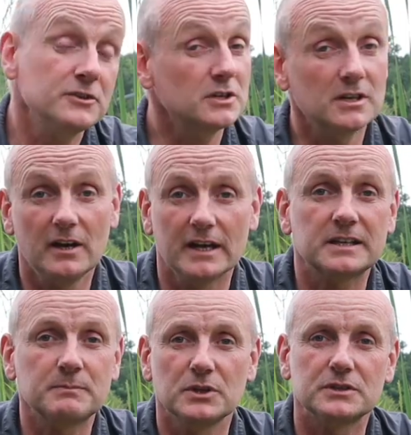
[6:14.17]
you like,
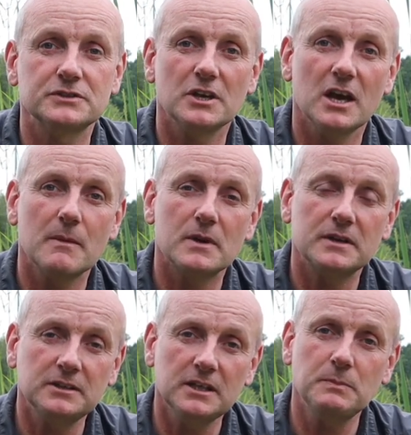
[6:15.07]
but
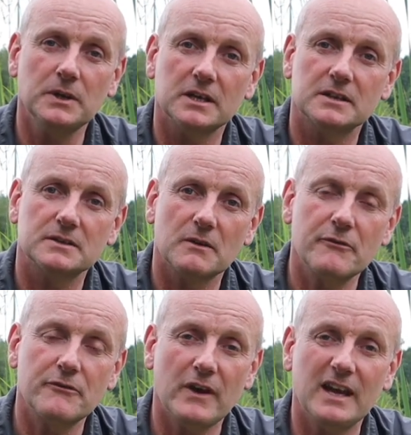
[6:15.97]
keep it
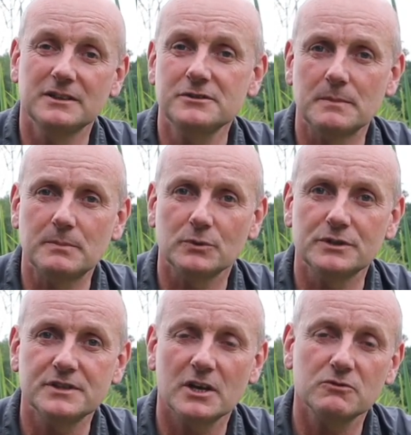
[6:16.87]
fairly simple. There's
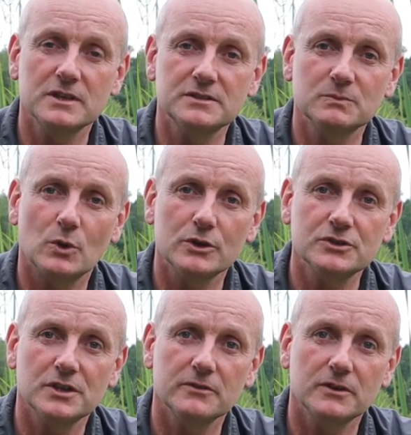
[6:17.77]
no reason why you should
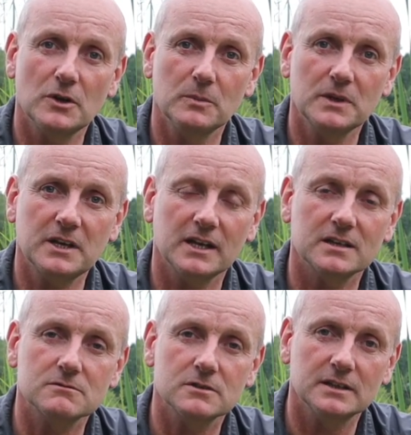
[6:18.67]
overcomplicate it,
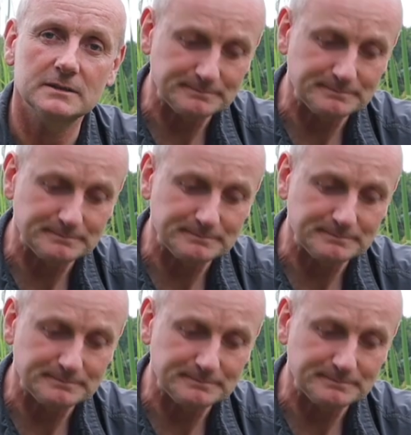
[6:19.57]
really.